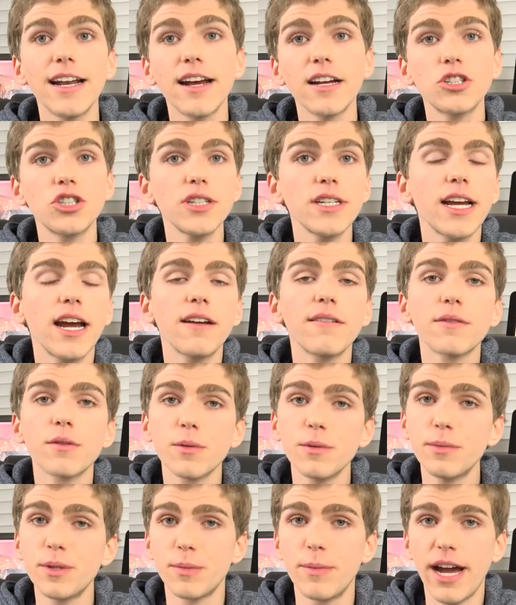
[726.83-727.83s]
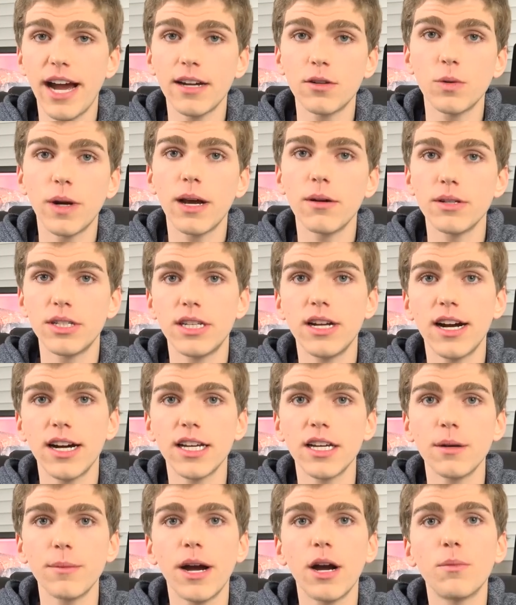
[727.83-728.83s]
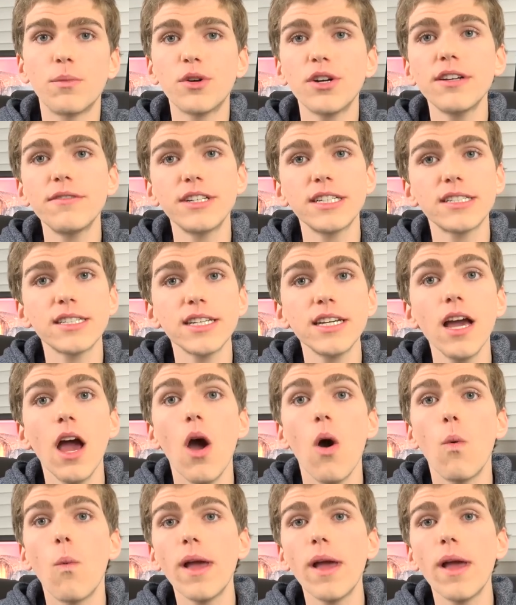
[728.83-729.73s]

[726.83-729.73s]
And that actually kind of loops back to what I was talking about previously,